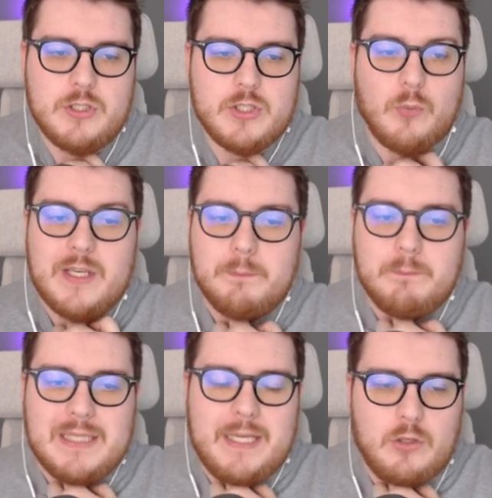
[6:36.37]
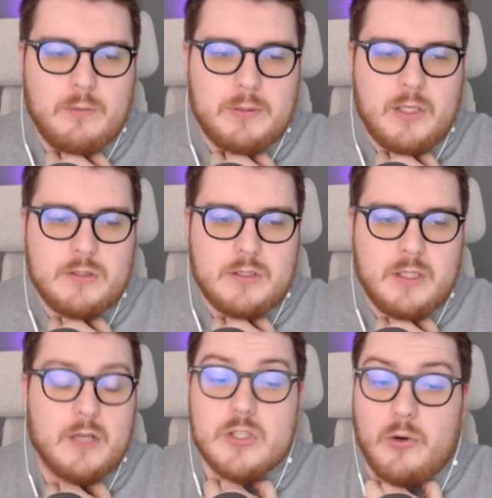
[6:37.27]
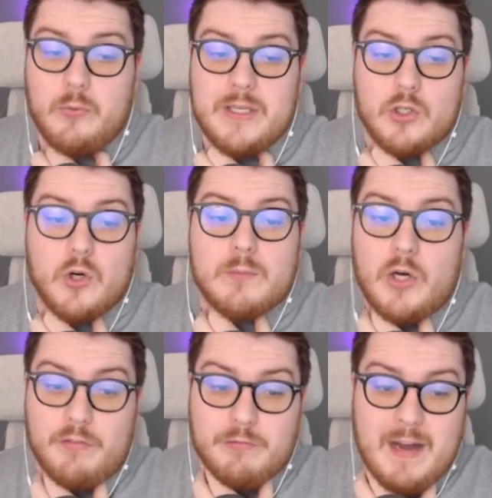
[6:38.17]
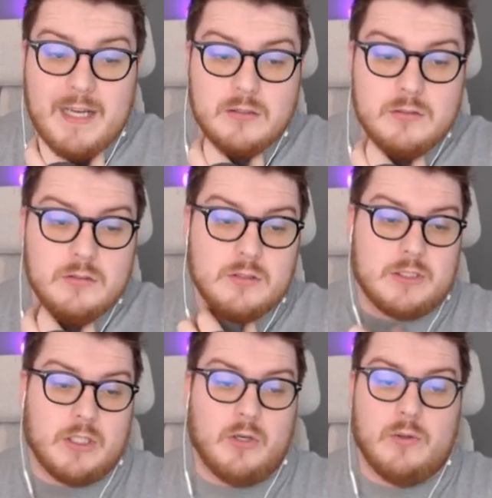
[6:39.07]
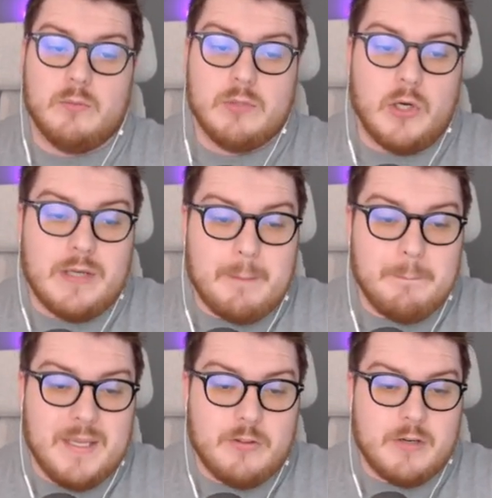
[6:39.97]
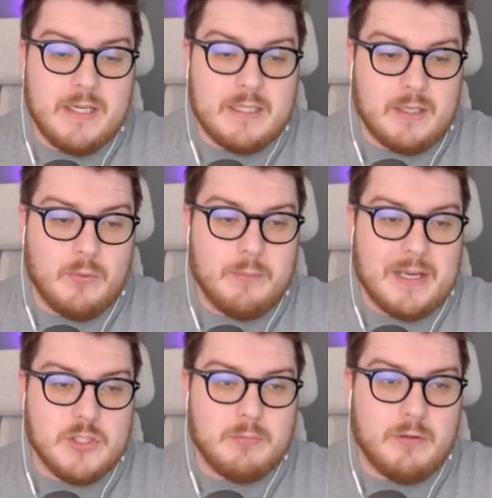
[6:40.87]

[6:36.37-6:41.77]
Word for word: So we can play and upload, uh, sorry, we can upload a file. So upload an MP3 like we mentioned